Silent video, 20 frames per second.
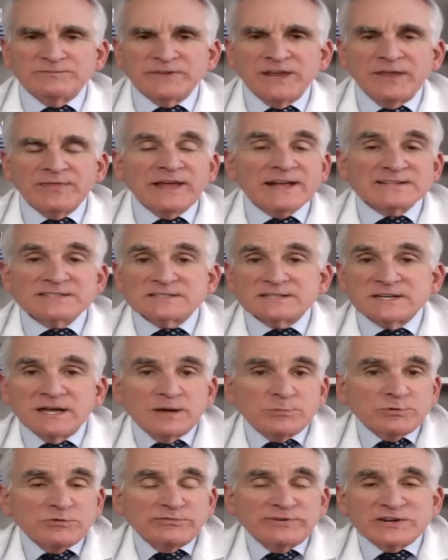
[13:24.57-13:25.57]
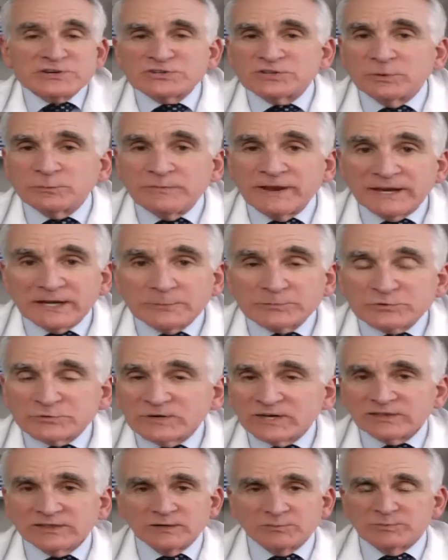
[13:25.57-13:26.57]
And that's a professional makeup
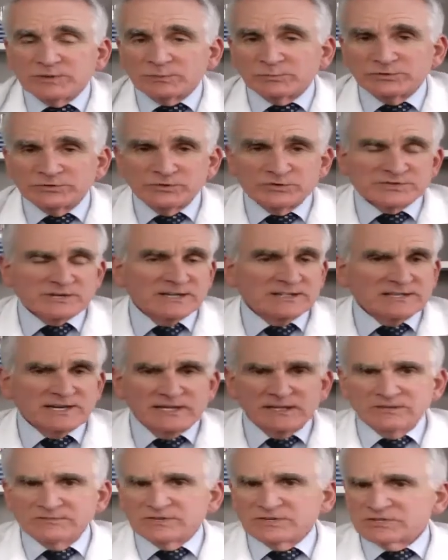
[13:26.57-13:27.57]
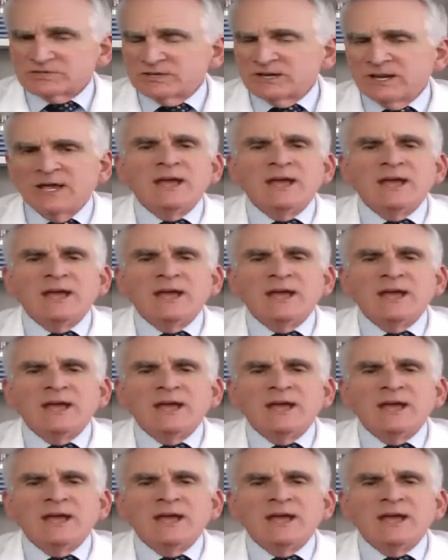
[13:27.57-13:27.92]
trick that people use on television